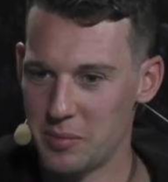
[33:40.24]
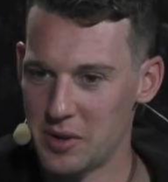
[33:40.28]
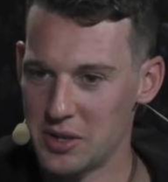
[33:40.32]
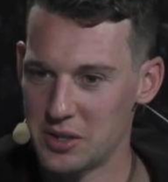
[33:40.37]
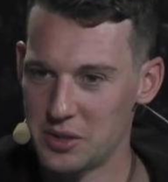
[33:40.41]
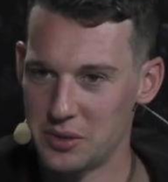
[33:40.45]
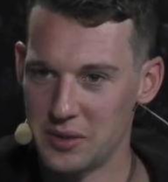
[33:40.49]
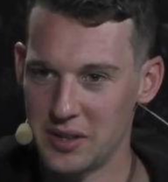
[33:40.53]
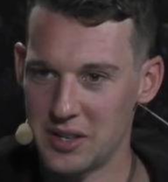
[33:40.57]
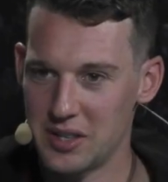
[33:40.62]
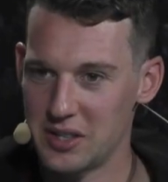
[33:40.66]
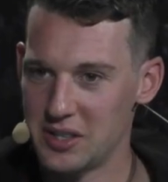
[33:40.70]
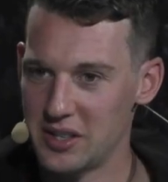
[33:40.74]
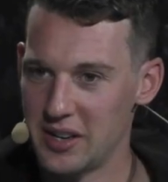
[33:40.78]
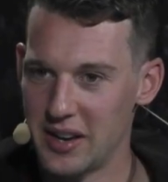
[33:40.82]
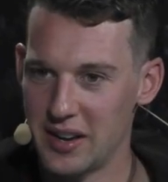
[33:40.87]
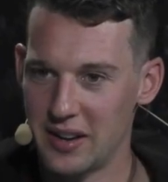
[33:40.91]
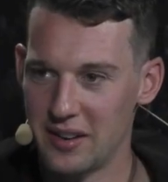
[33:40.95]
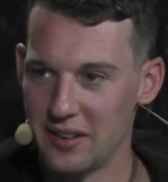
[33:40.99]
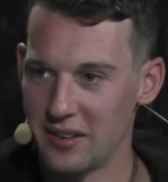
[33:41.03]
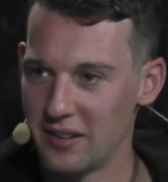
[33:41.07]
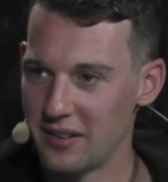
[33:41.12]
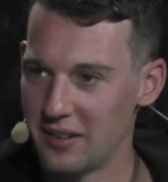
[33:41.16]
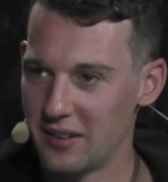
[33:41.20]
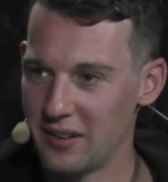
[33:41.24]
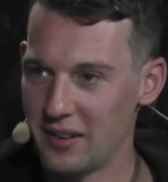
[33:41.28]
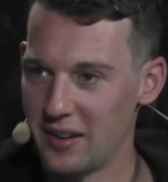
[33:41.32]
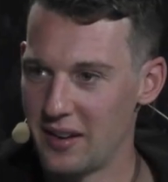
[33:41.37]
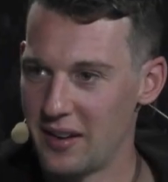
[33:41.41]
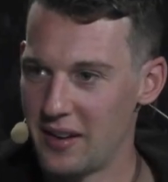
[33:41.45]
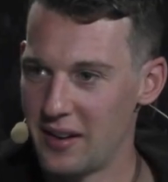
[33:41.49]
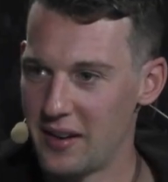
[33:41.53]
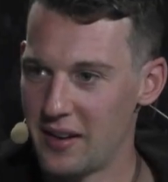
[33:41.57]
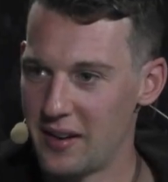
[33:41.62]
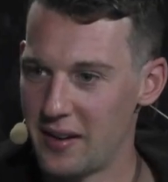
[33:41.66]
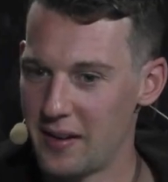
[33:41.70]
too much Swedish yet.
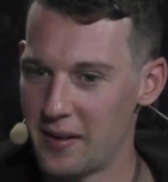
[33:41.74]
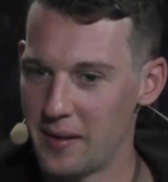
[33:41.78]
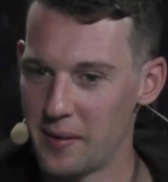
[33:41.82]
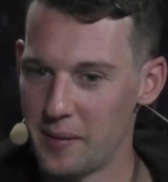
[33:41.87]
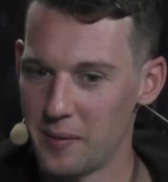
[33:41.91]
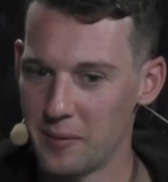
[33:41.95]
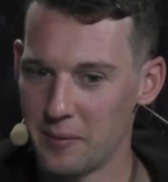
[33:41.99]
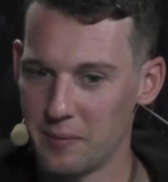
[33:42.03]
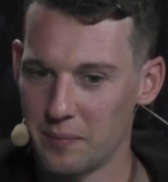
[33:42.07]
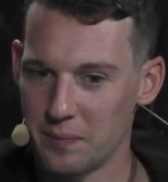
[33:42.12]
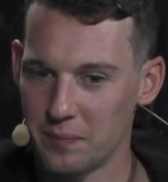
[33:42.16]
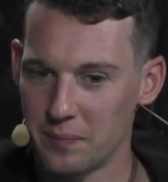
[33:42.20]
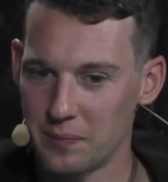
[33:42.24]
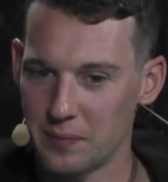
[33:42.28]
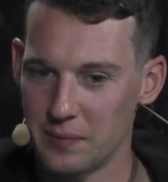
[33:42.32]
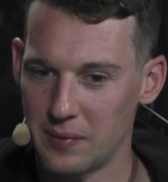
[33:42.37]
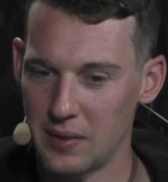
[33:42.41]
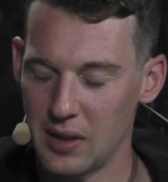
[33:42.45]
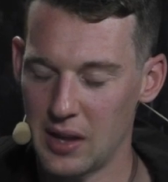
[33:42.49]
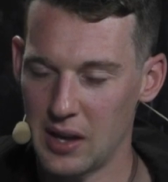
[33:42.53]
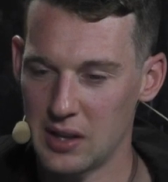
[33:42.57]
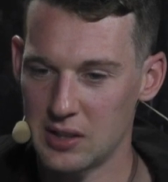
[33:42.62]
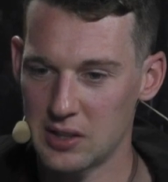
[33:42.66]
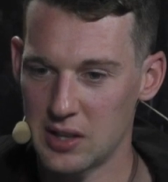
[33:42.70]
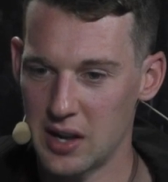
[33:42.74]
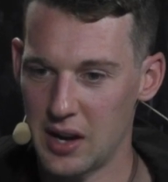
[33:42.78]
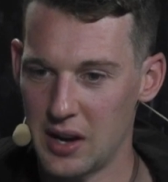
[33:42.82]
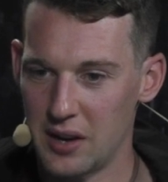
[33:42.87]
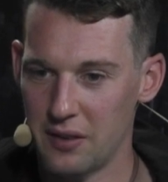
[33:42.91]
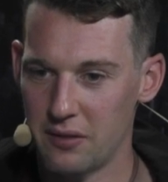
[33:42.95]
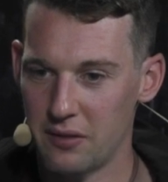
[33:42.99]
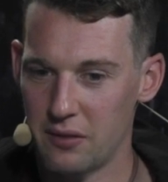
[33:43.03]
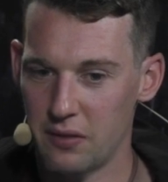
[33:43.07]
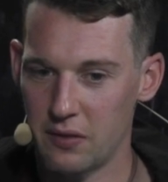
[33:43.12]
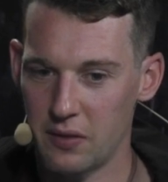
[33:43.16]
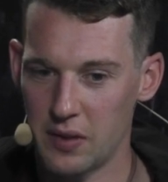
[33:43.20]
It's kind
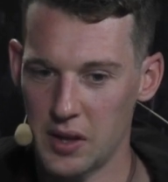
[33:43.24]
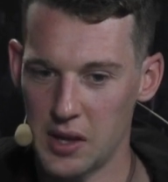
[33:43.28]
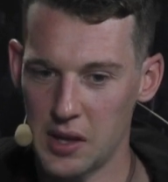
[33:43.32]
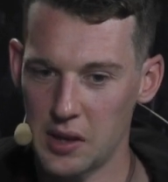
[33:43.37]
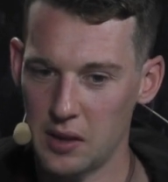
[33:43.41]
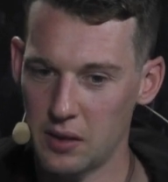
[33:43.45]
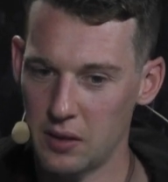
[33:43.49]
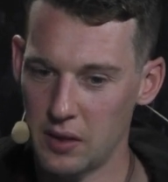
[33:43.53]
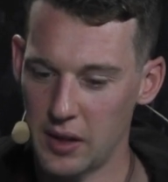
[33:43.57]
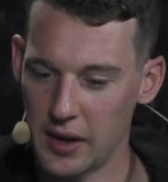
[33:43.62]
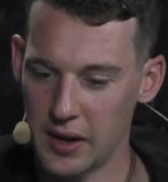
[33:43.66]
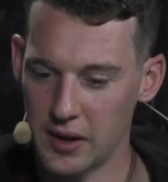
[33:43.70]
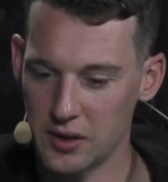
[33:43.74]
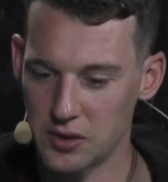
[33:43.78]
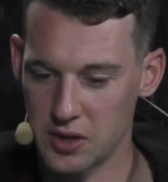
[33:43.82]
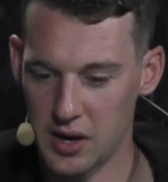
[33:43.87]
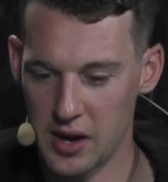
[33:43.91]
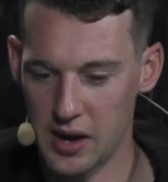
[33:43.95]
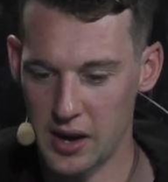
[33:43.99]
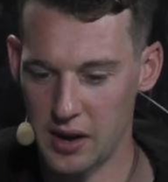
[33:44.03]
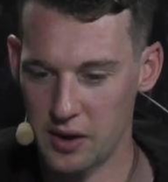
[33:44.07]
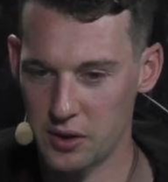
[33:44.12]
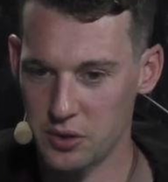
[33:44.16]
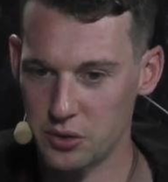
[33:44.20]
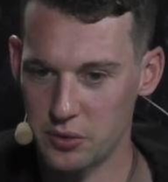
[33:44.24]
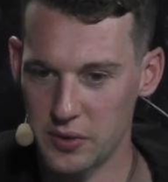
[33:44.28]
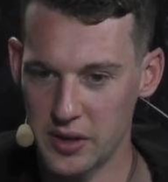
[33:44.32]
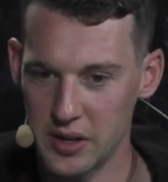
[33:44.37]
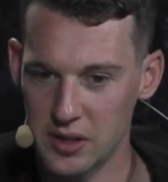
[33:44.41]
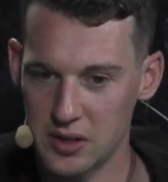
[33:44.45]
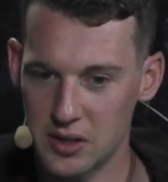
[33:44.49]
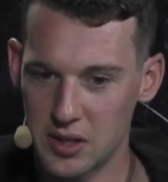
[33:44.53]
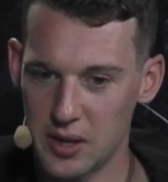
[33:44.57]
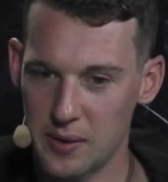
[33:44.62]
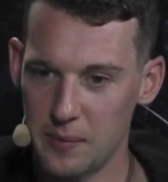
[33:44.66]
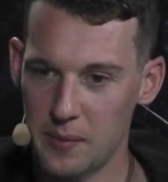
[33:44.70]
of like I was
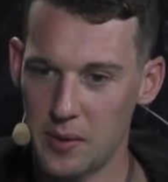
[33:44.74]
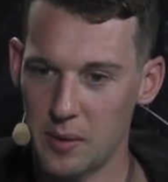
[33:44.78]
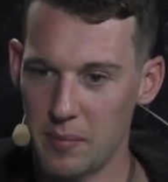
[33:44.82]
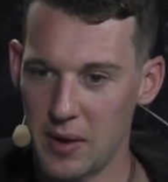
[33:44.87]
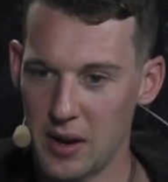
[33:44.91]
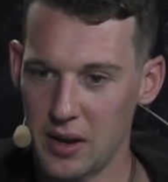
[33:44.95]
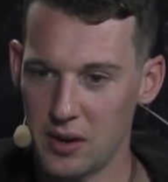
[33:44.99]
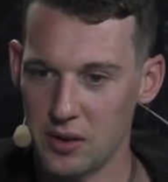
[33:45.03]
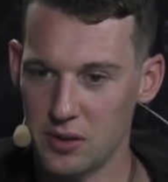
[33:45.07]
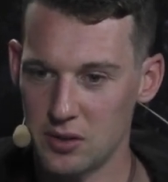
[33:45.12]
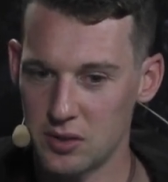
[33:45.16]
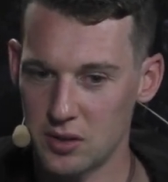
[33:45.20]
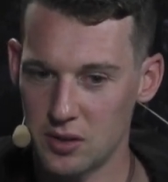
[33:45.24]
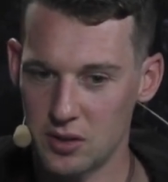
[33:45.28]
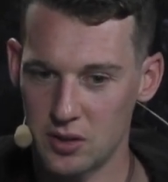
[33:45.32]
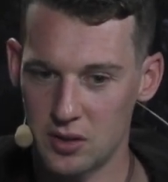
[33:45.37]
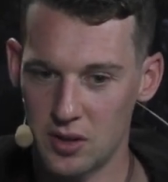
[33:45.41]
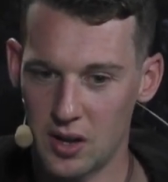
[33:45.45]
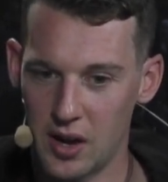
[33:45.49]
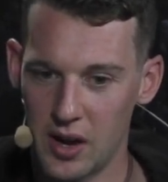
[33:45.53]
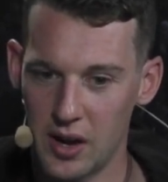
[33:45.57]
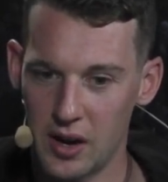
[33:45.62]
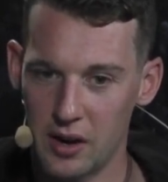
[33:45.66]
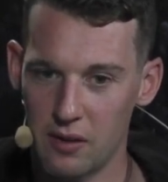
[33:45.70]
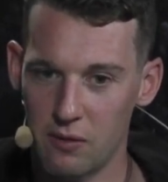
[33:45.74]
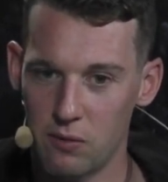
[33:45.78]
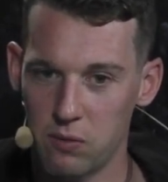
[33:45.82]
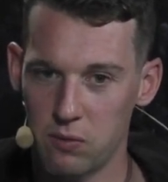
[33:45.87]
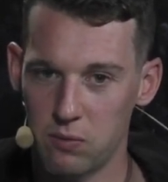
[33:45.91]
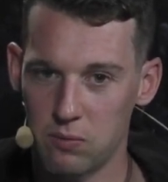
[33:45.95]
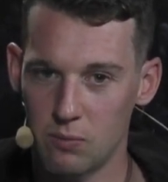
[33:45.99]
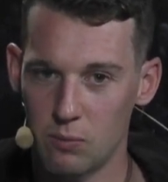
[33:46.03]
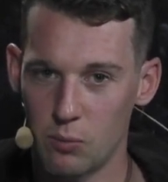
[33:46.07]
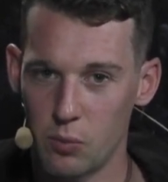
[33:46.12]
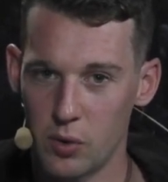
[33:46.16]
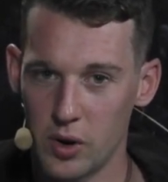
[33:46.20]
reading some of the menus, and there's a lot of
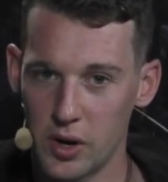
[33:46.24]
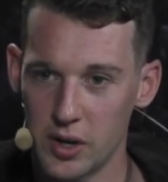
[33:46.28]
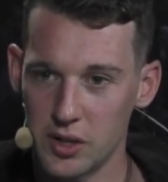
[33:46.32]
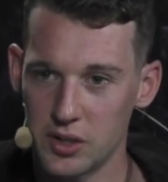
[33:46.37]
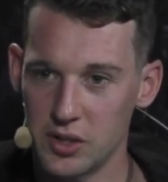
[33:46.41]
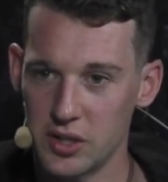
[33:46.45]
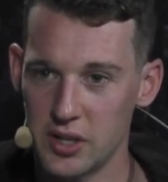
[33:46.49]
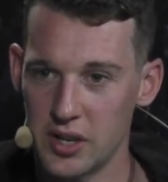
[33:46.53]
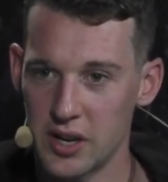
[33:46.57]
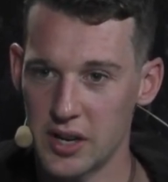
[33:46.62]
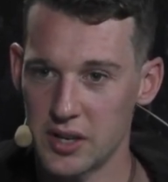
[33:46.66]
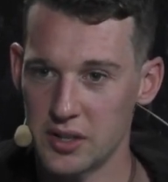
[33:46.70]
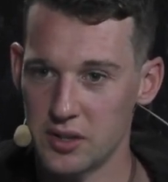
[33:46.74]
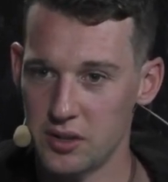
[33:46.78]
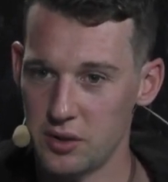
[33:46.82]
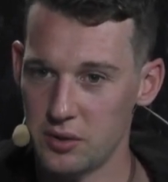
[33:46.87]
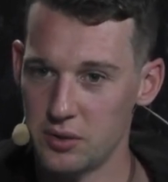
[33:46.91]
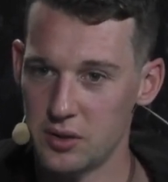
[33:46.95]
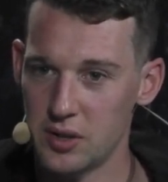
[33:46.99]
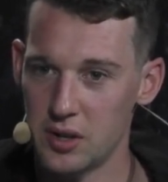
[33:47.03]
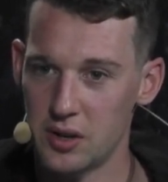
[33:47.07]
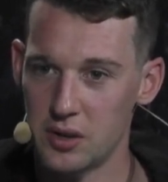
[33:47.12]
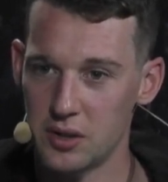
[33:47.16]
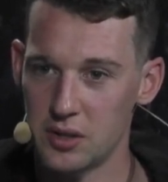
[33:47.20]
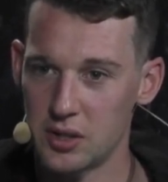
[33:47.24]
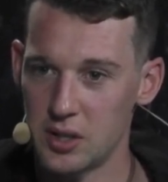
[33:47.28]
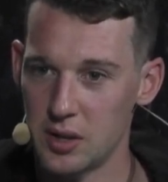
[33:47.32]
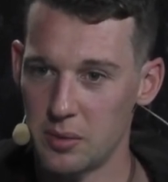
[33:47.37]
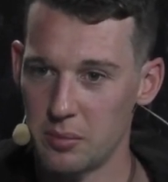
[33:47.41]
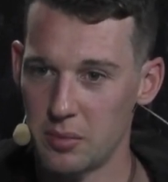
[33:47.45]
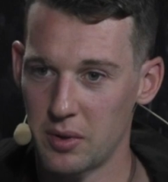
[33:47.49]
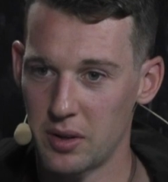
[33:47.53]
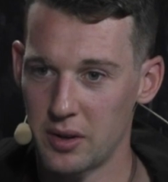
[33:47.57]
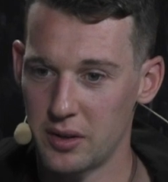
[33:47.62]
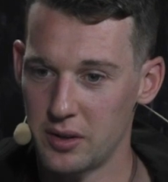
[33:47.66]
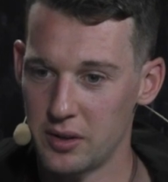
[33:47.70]
words you guys use that are
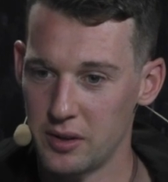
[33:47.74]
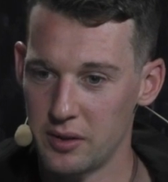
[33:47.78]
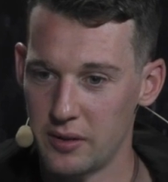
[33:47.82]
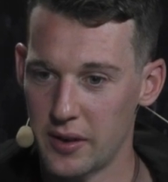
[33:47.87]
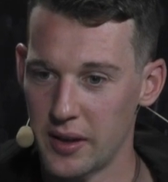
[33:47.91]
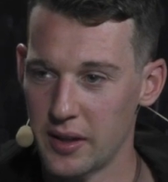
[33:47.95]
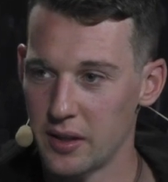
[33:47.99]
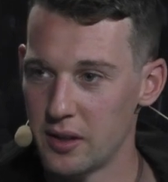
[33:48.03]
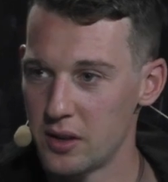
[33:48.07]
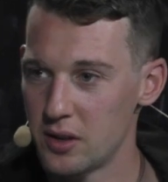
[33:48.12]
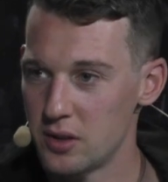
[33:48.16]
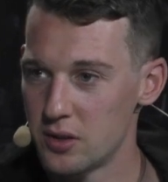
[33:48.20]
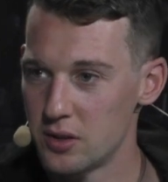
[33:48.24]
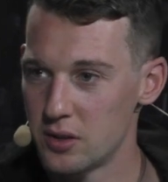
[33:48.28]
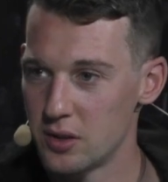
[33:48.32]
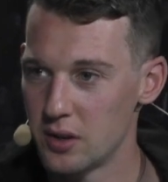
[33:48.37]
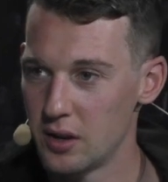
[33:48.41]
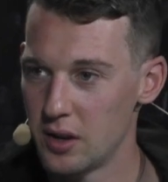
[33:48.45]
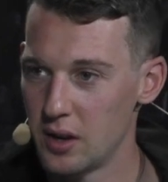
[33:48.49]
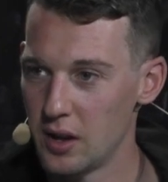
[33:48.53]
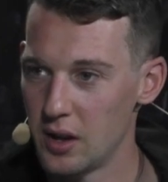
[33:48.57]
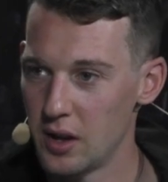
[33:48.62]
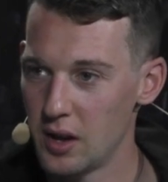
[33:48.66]
similar to English.